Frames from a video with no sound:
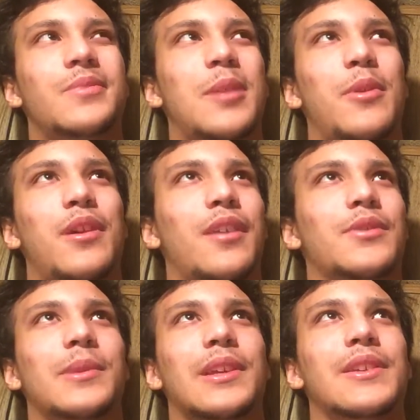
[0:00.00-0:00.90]
let me think of
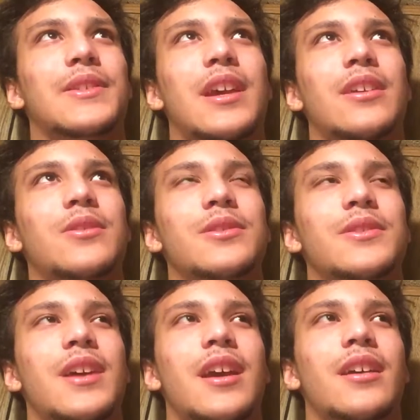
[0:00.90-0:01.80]
something to say. You
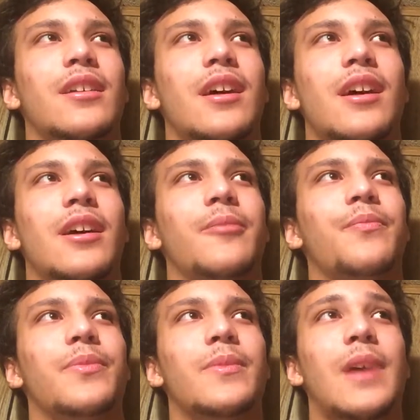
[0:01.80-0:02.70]
just say,
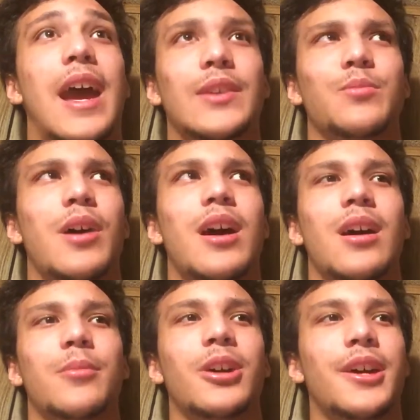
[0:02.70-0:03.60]
as
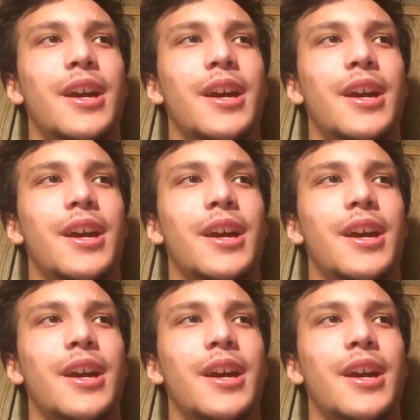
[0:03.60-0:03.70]
Bob,